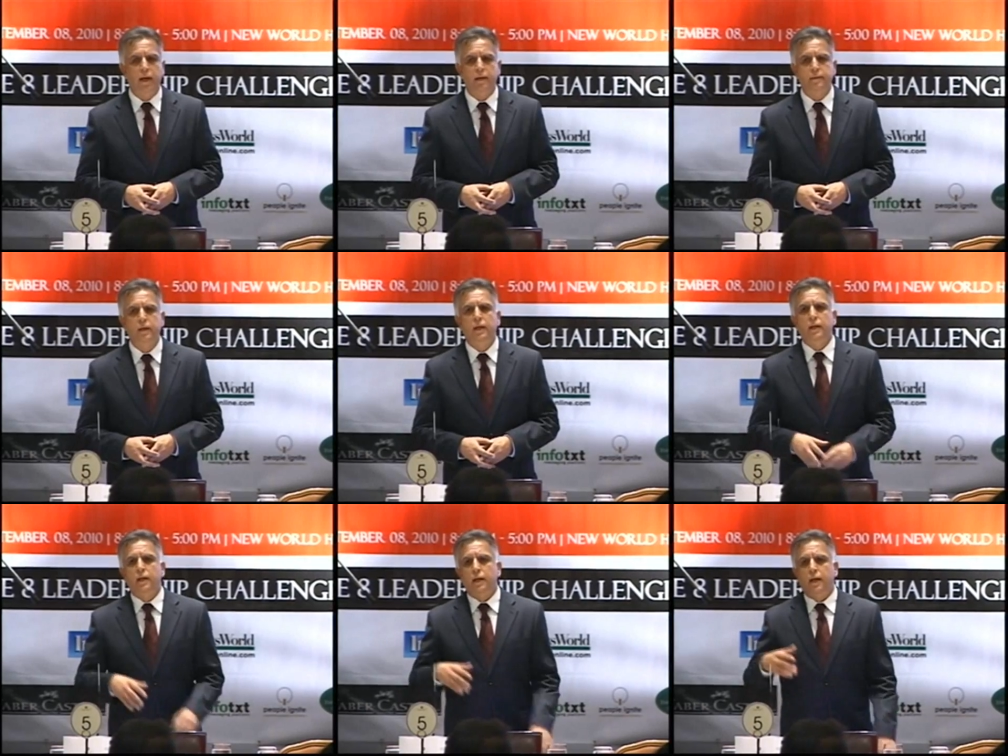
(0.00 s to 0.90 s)
and
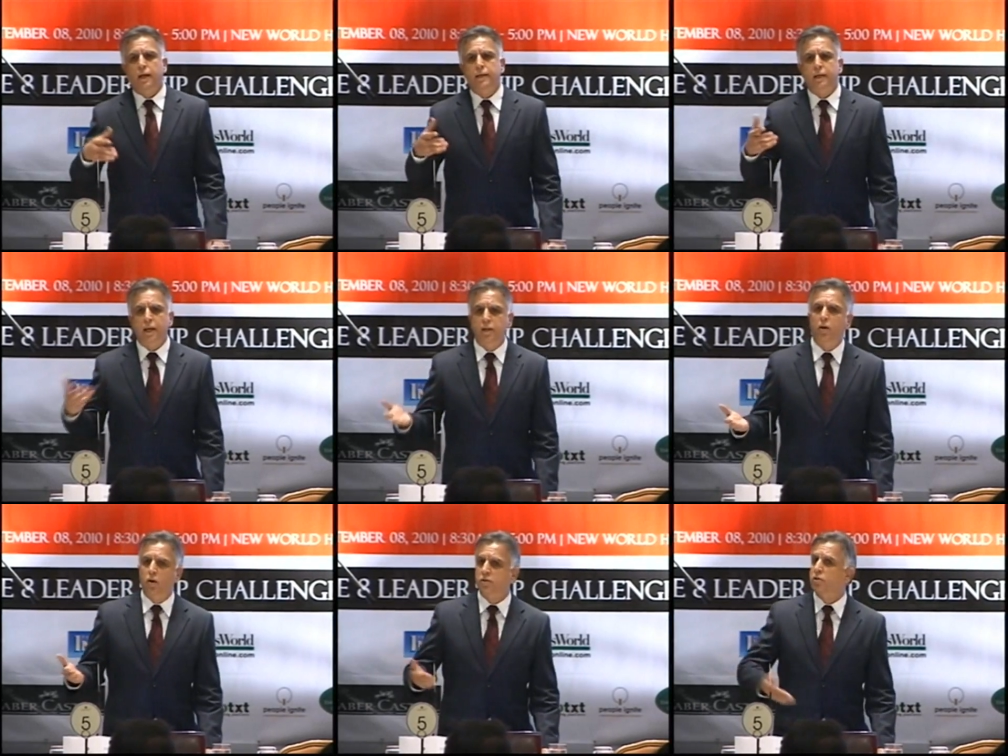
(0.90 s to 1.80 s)
in
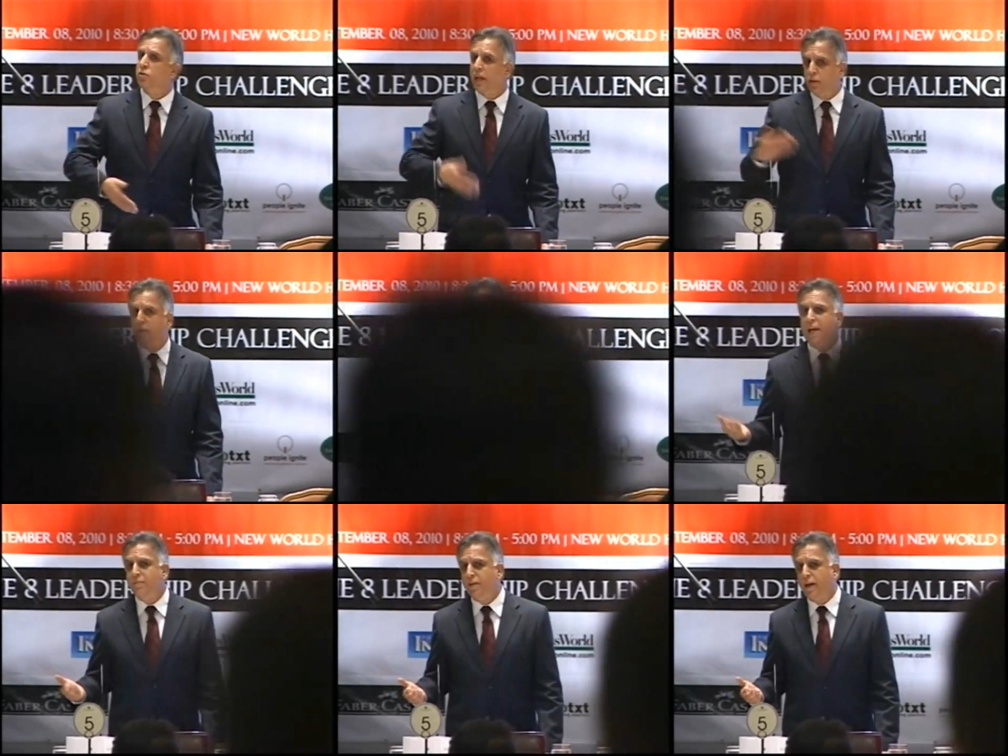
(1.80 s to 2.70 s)
India also they do the
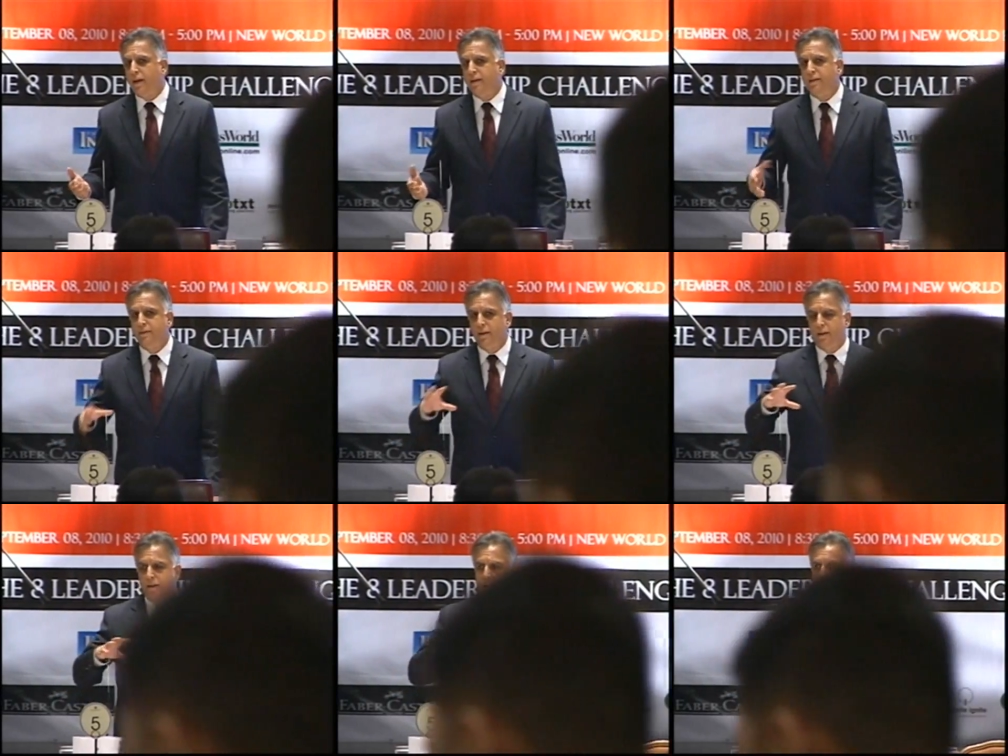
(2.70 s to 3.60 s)
same thing.
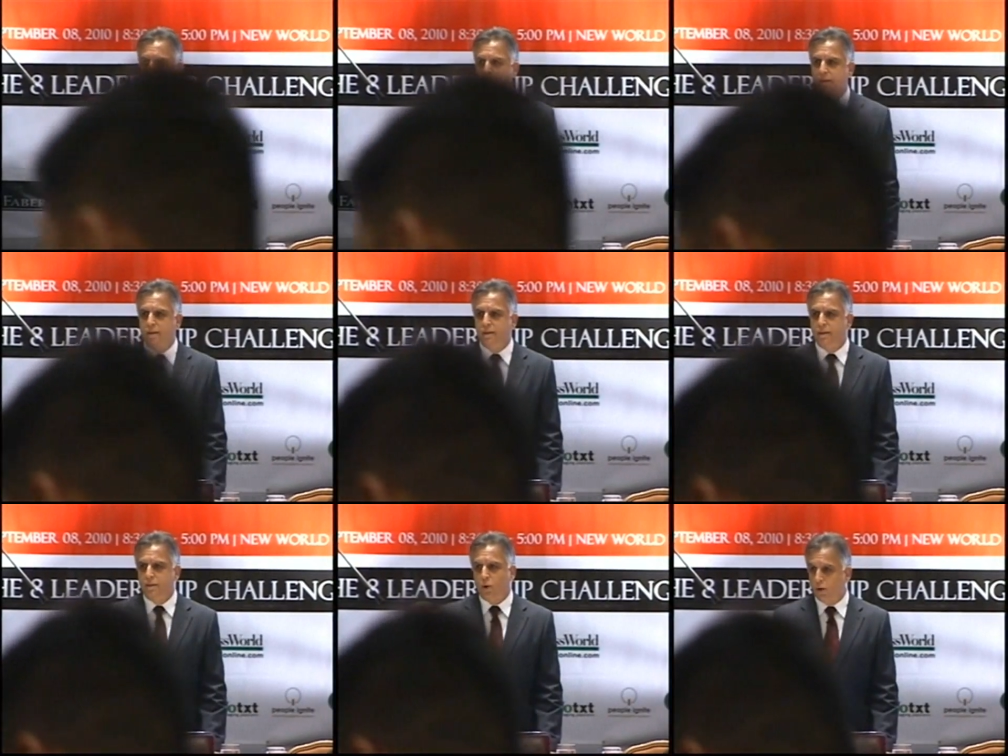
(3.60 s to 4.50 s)

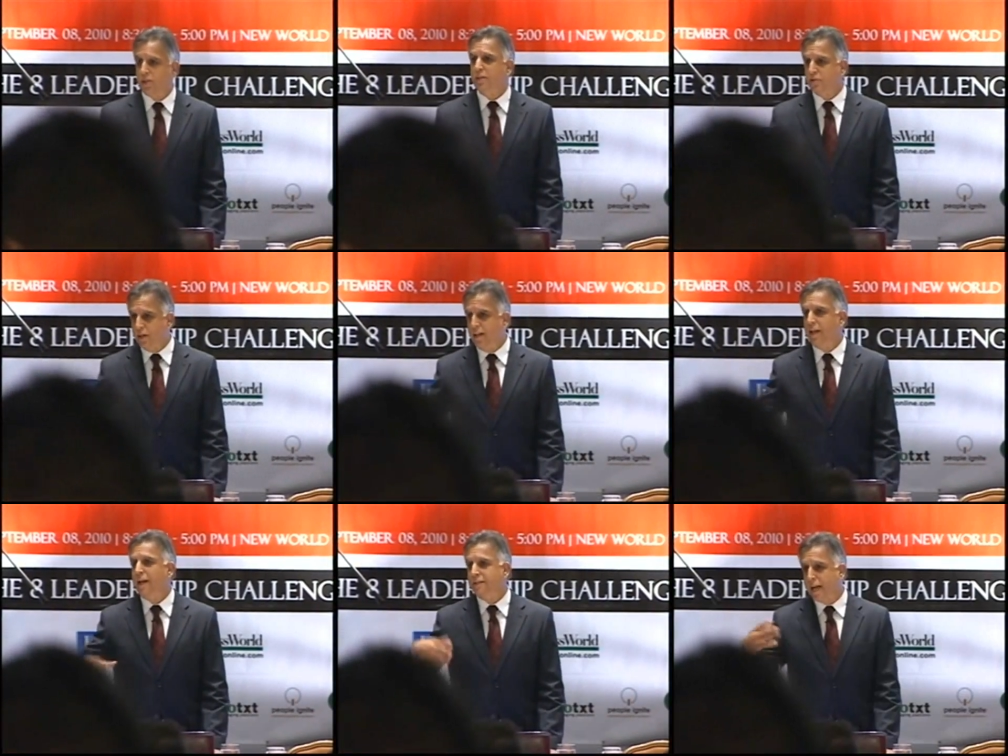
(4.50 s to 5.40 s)
Call center
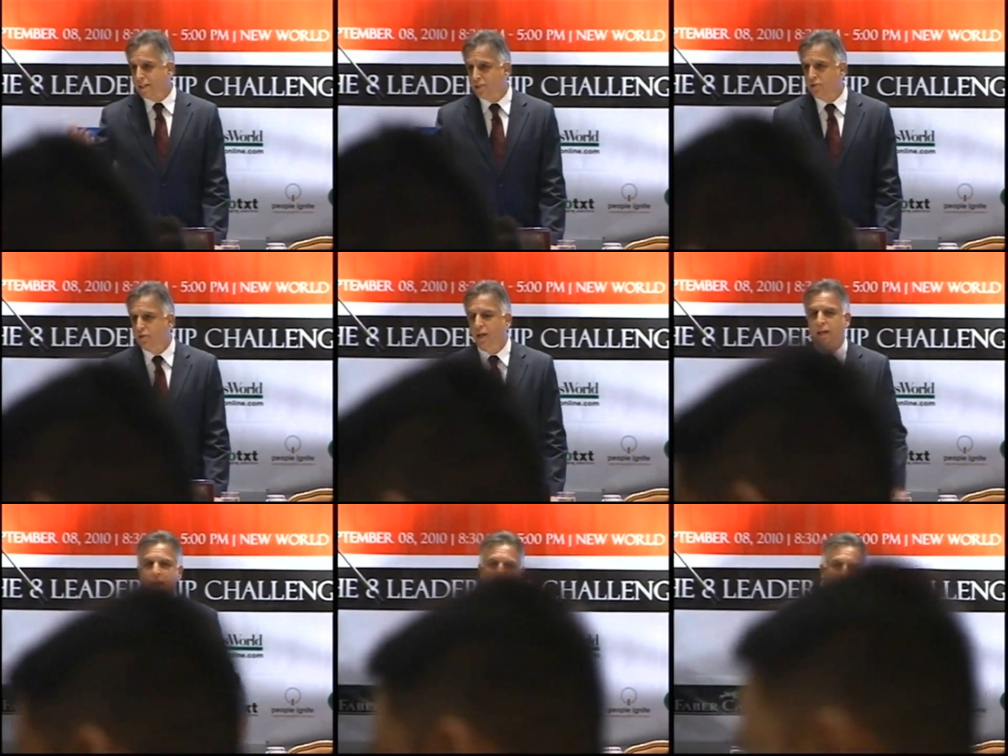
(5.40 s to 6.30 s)
training, as accent
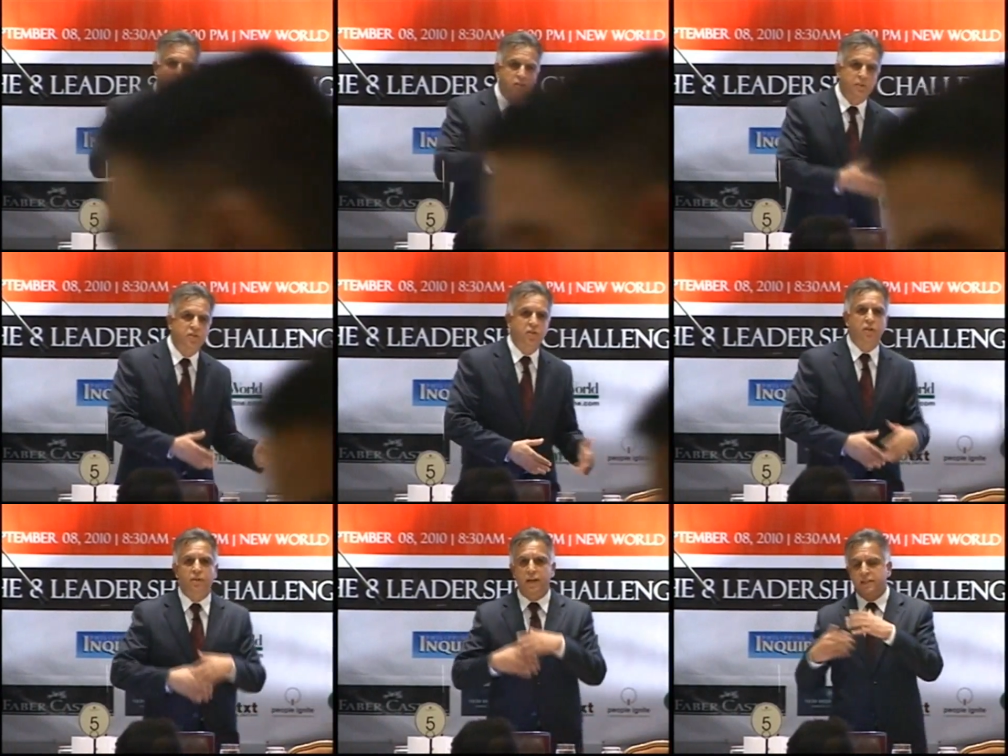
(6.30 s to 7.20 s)
training, customer
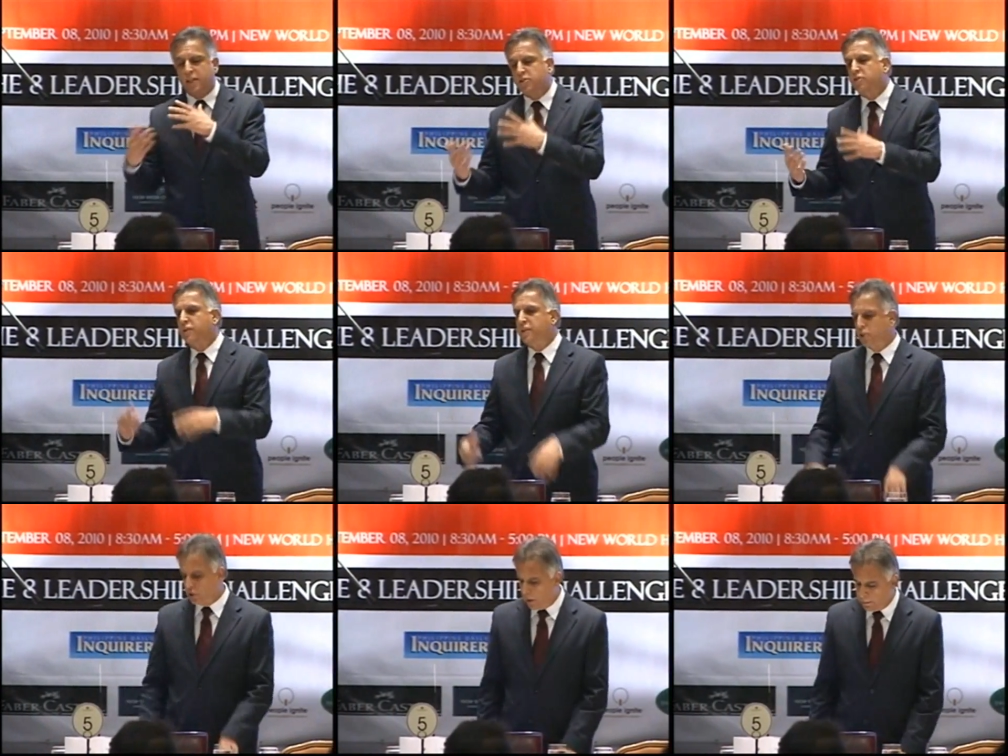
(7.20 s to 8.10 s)
service, etc.,
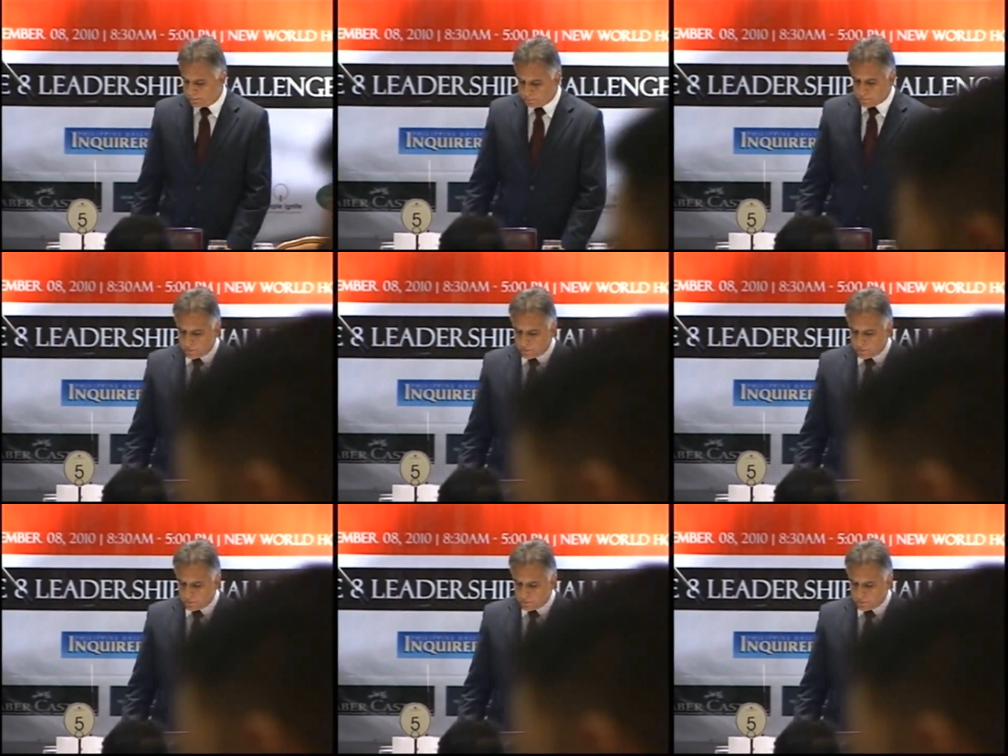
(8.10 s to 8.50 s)
etc.